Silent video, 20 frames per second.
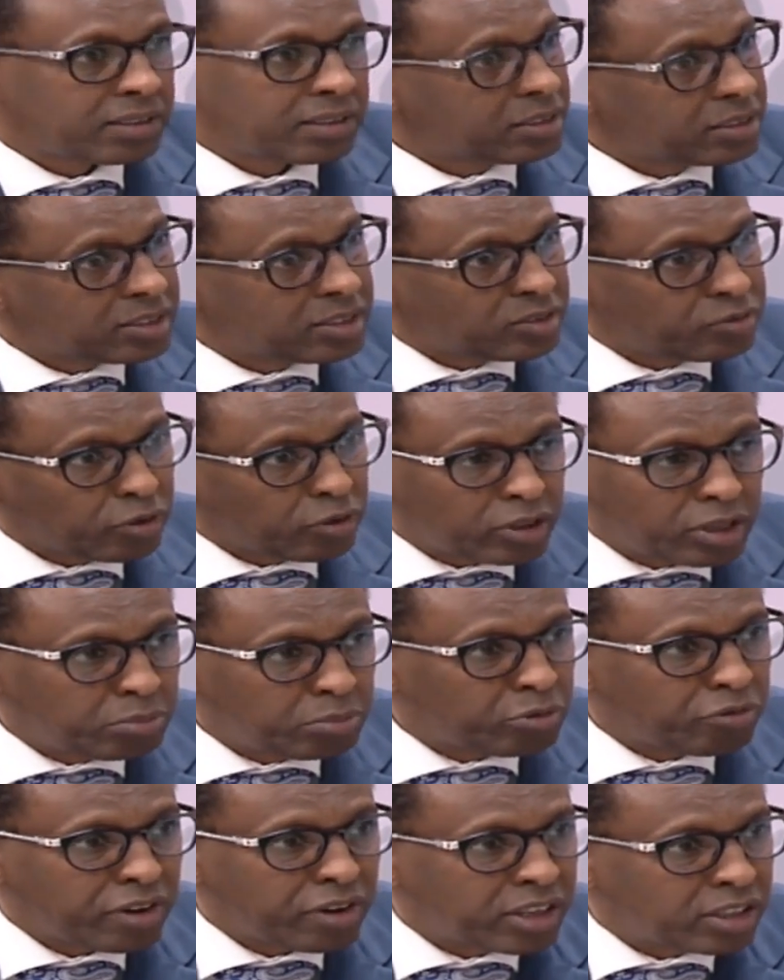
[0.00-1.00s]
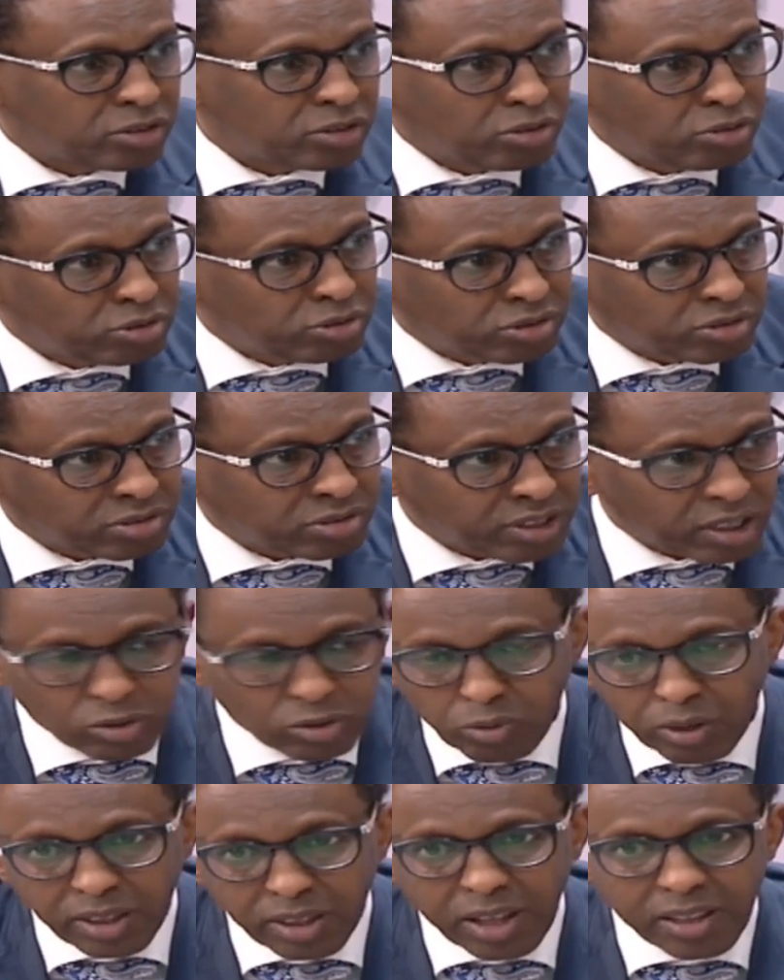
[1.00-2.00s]
It's for them to find a solution. That's
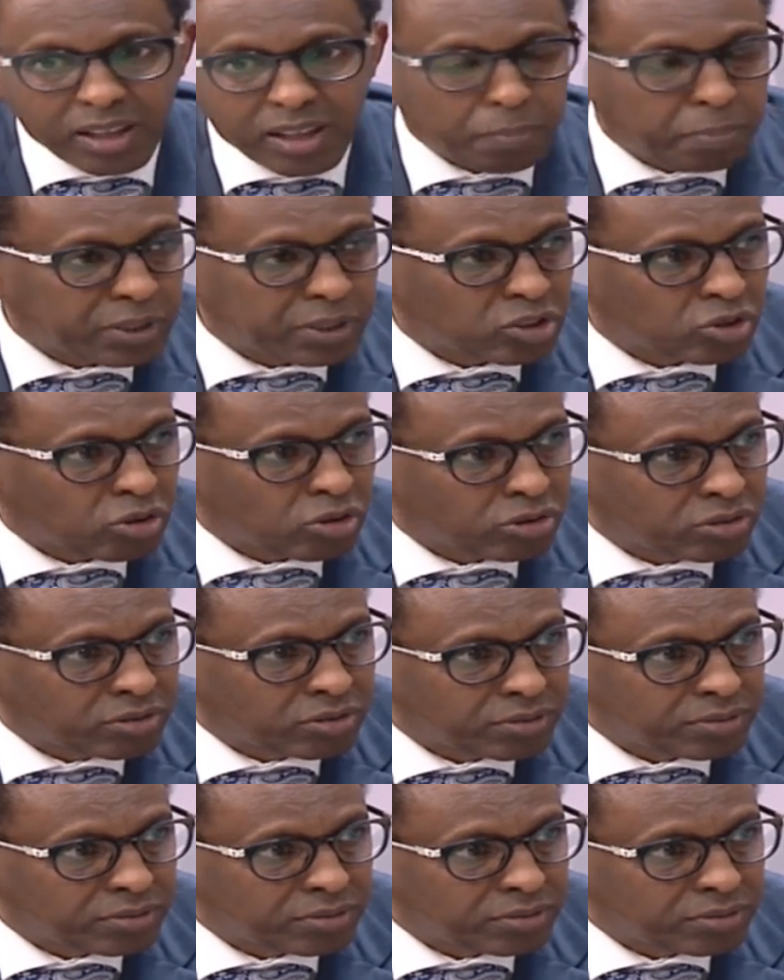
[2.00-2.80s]
why they're the apex court.